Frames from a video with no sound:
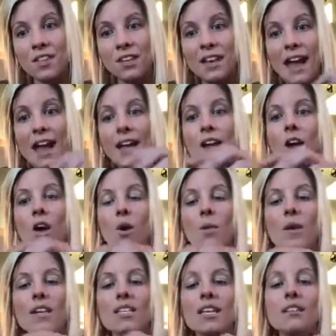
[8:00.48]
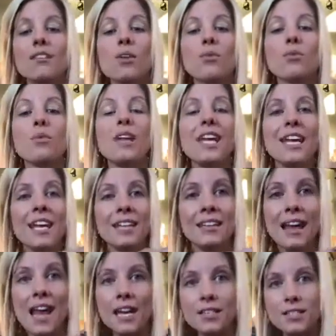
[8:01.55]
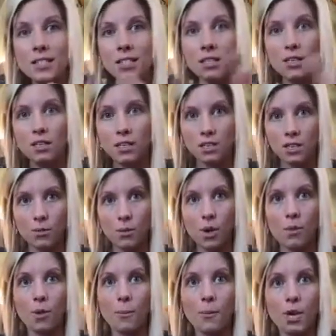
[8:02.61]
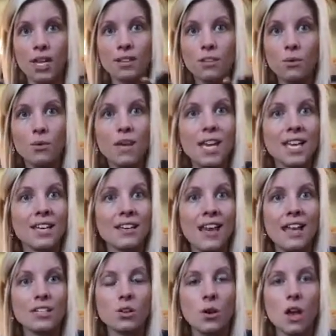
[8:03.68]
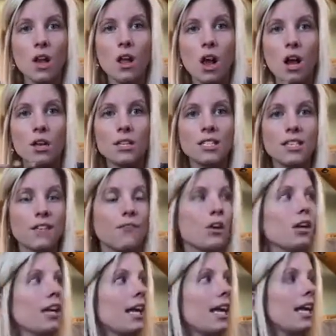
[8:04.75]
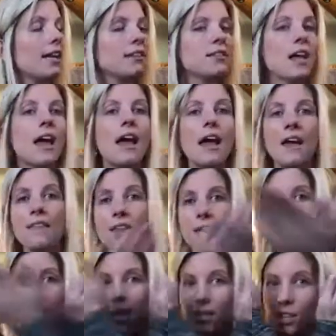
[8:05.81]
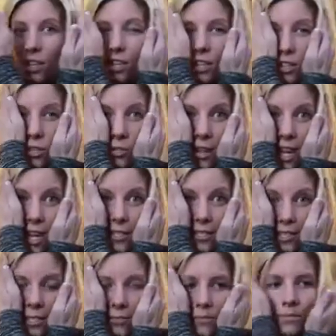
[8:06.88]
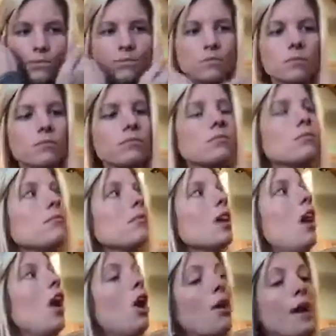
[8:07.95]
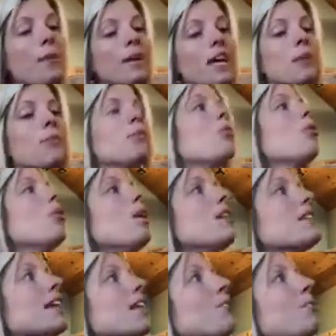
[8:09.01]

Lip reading: neck we did the Reconnect, where we're putting the Reconnect oil on a different hand, and then he's going to do this. Okay, we got to put more oils on. You